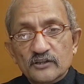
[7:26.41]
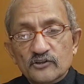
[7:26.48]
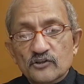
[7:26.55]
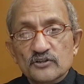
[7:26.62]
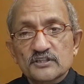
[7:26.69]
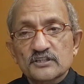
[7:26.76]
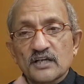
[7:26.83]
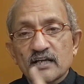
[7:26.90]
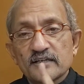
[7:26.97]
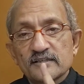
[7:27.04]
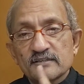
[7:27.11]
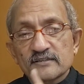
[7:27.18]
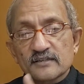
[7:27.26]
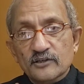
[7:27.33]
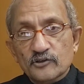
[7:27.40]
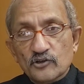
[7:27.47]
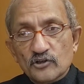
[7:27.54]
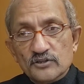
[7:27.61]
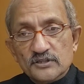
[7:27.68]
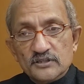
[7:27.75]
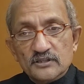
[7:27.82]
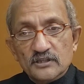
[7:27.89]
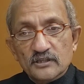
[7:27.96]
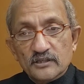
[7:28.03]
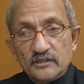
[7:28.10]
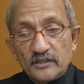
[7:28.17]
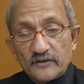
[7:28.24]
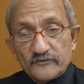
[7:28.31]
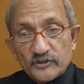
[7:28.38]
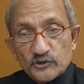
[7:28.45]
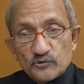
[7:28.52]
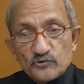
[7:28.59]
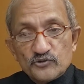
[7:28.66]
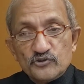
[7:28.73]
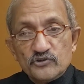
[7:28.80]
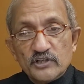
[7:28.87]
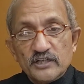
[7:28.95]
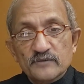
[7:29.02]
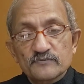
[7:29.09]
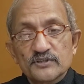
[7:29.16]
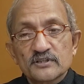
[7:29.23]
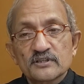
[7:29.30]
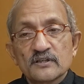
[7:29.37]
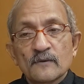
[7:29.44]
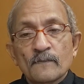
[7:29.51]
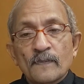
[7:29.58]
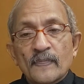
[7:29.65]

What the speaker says: across styles, across revenue streams.